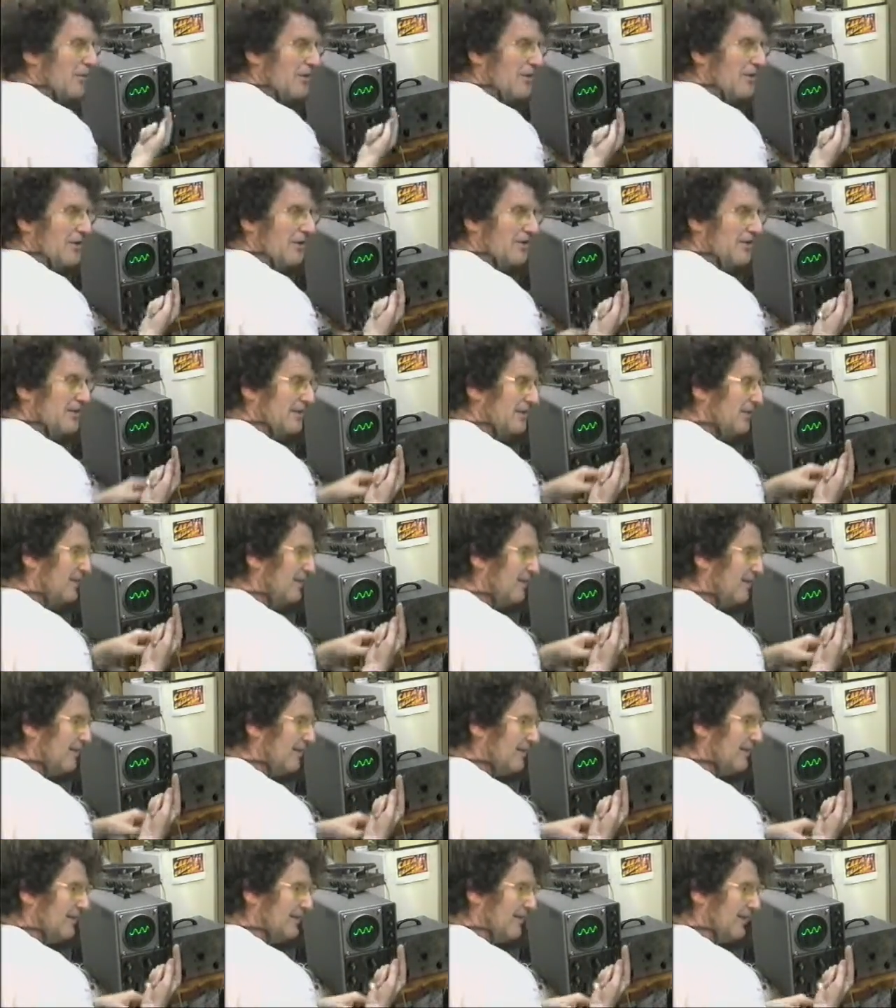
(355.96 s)
there's
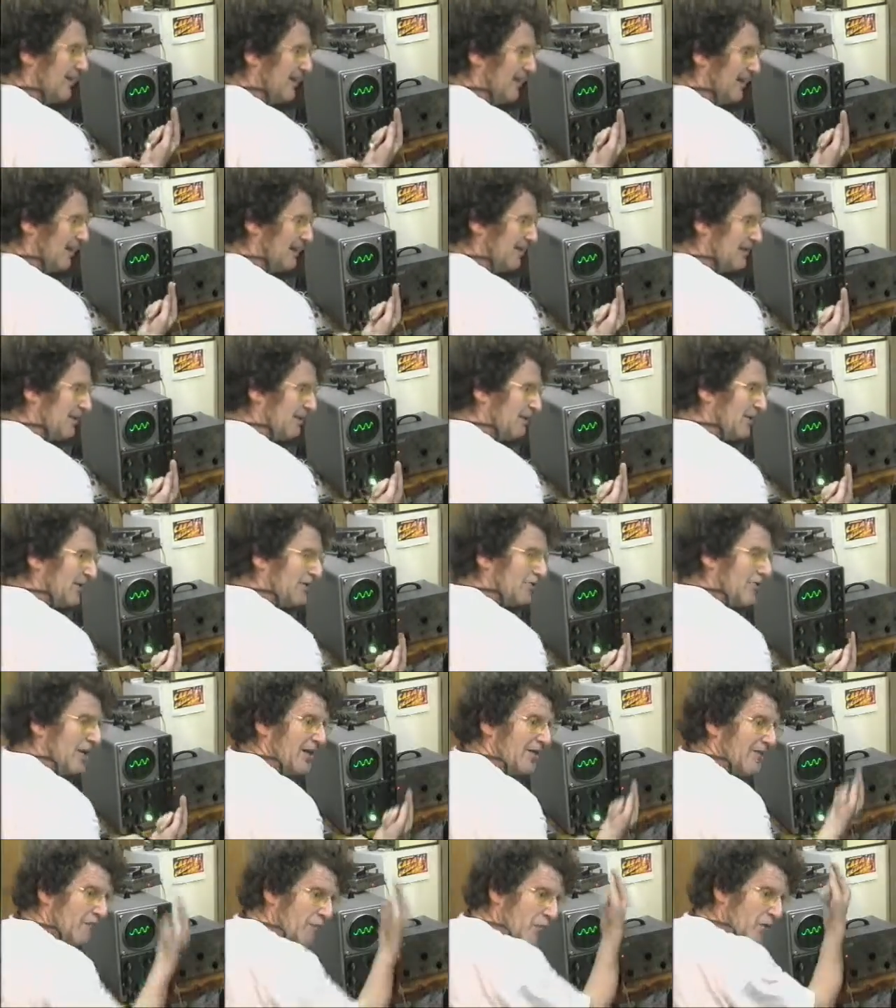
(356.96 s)
uh, something trying
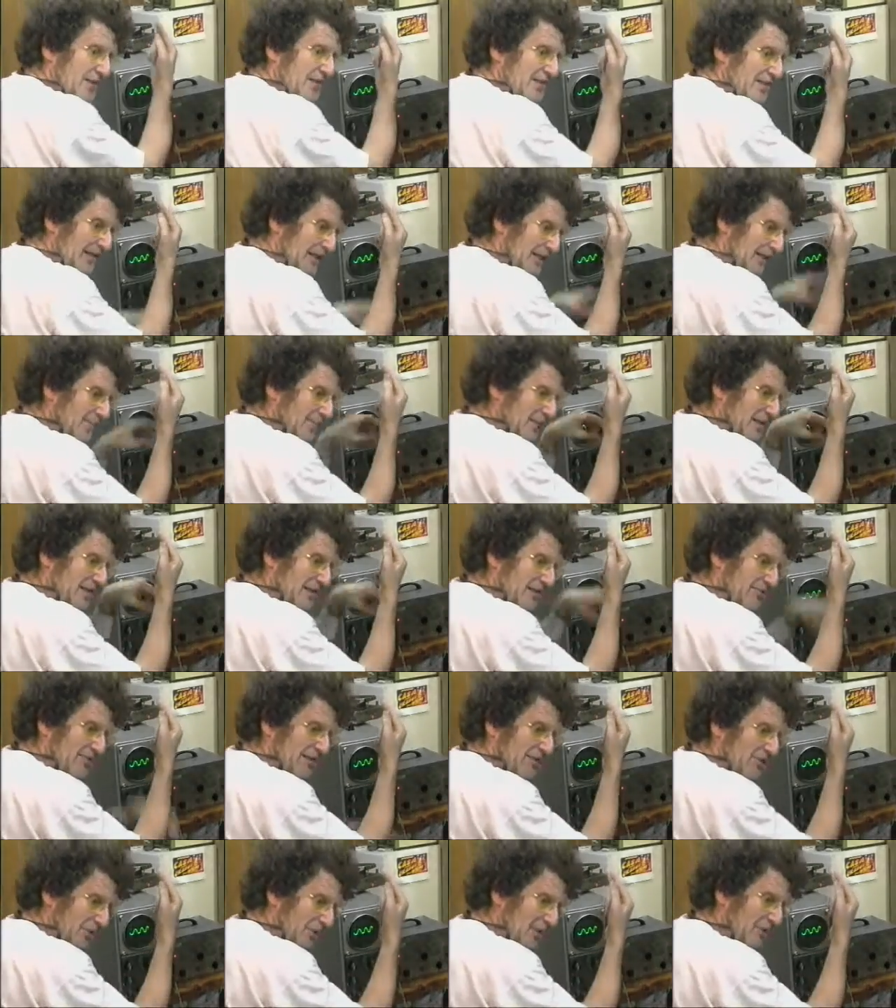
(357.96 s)
to force it up and
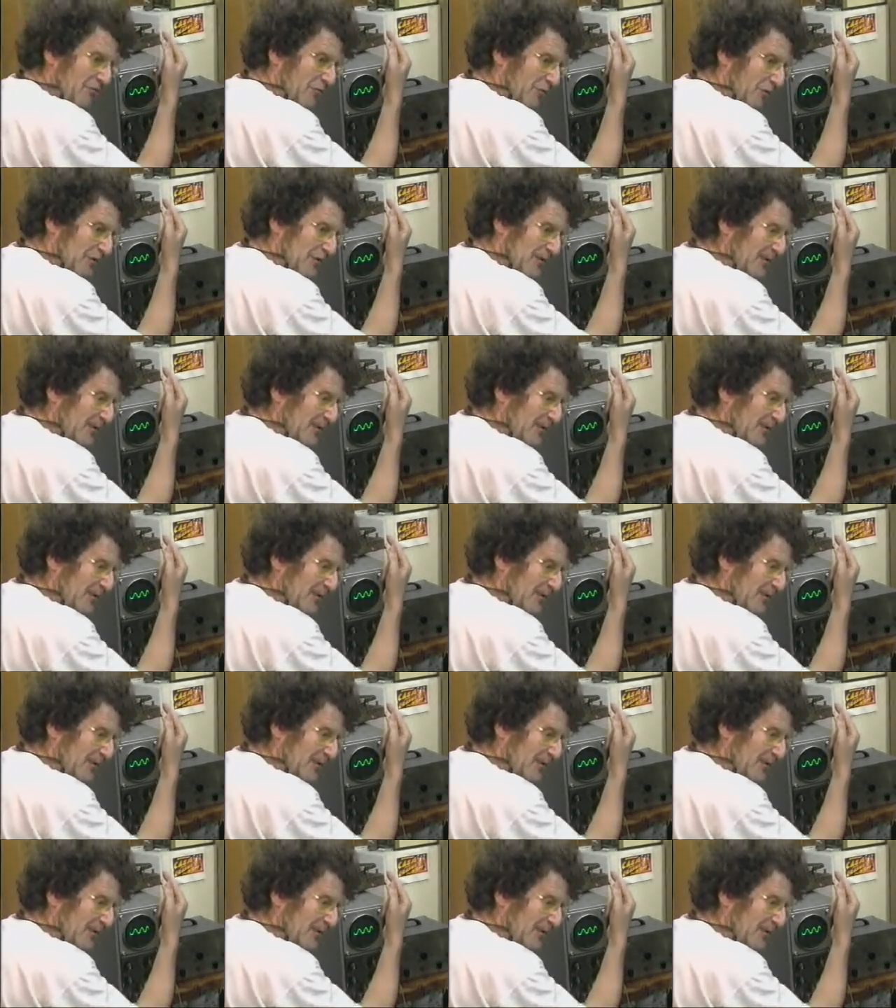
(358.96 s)
something trying to force it